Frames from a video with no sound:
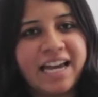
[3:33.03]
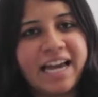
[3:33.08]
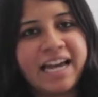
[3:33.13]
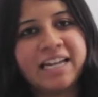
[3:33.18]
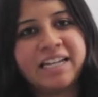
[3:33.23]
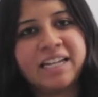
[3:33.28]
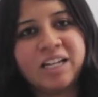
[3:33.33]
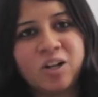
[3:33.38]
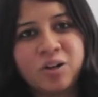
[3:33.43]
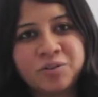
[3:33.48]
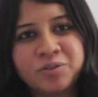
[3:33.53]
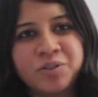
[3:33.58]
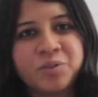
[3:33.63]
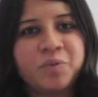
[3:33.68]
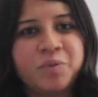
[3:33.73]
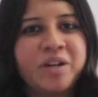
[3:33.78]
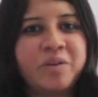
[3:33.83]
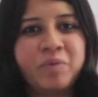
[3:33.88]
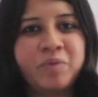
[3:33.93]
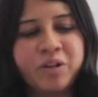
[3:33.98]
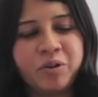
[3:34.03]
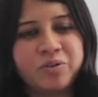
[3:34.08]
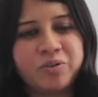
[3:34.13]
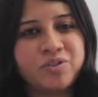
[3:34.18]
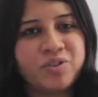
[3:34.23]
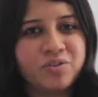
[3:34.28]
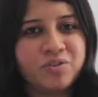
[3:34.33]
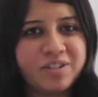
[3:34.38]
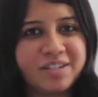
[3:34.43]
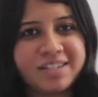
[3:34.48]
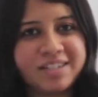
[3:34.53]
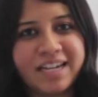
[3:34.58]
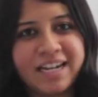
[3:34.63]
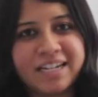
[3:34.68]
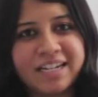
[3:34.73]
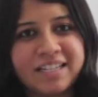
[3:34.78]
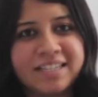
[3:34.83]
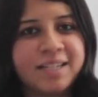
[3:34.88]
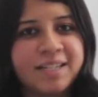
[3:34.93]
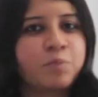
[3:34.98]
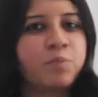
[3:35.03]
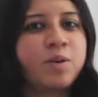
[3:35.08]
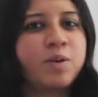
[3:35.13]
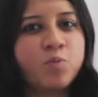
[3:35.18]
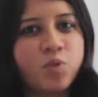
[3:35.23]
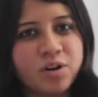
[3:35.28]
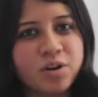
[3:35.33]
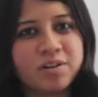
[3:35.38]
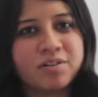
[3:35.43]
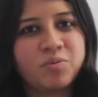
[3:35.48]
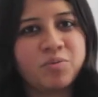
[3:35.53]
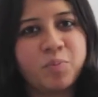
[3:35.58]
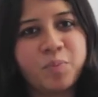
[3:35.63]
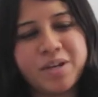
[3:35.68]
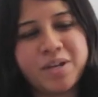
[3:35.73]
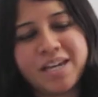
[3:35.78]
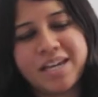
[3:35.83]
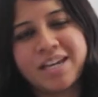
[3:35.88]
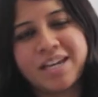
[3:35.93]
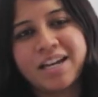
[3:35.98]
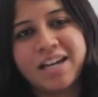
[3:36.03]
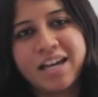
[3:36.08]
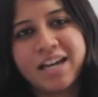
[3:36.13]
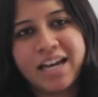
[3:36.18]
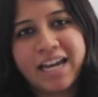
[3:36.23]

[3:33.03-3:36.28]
and along the way, we also decided that we wanted to be